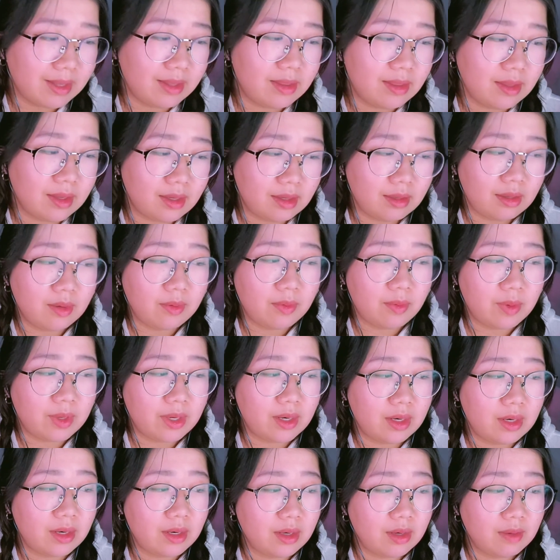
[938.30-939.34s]
My
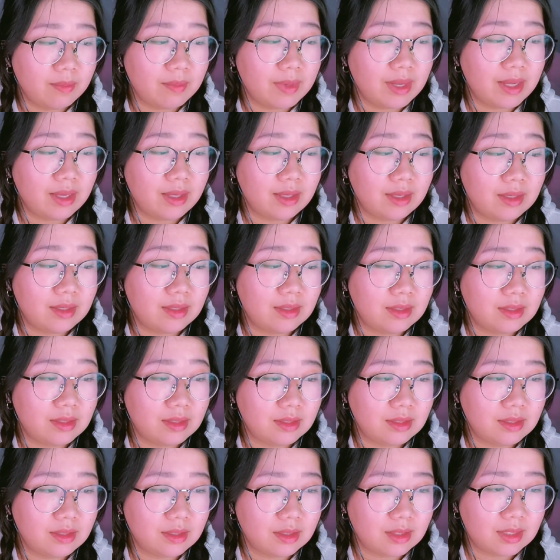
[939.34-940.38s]
thinking went, my
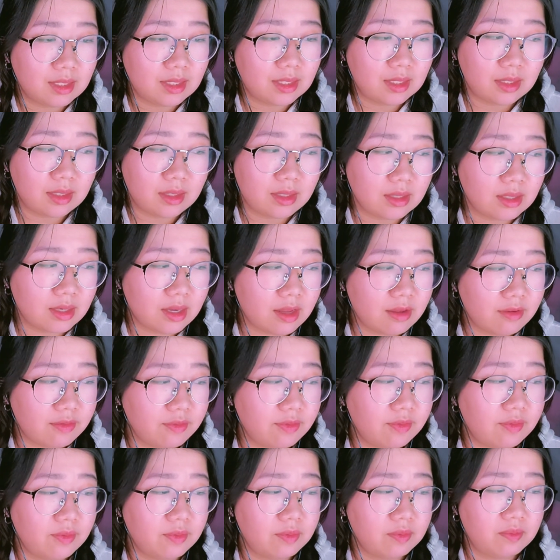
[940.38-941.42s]
T and
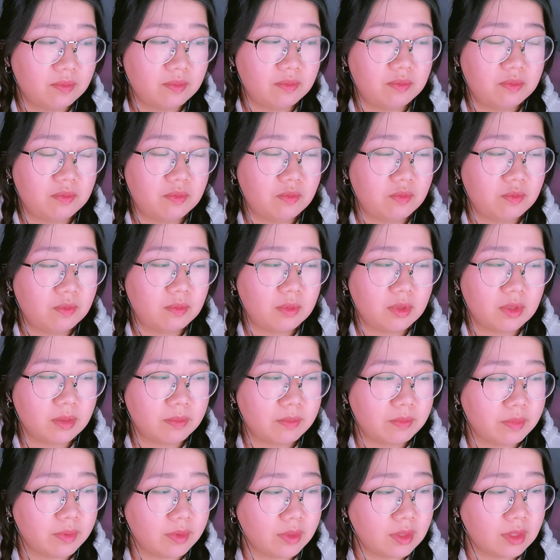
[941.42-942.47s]
F
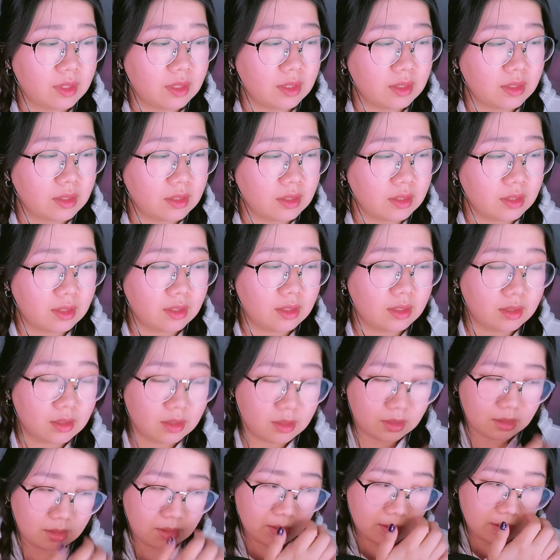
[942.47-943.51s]

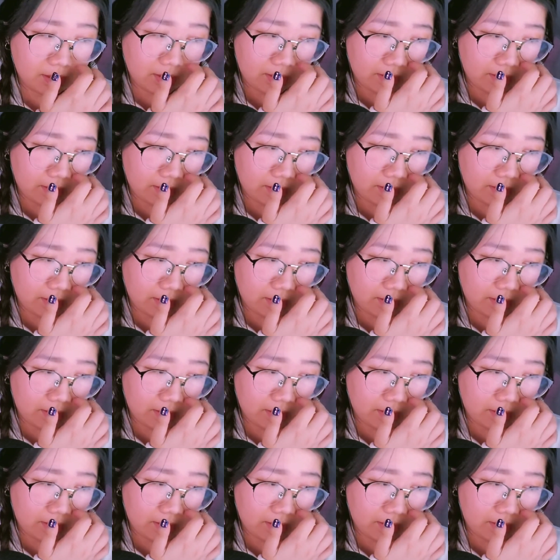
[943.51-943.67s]
completely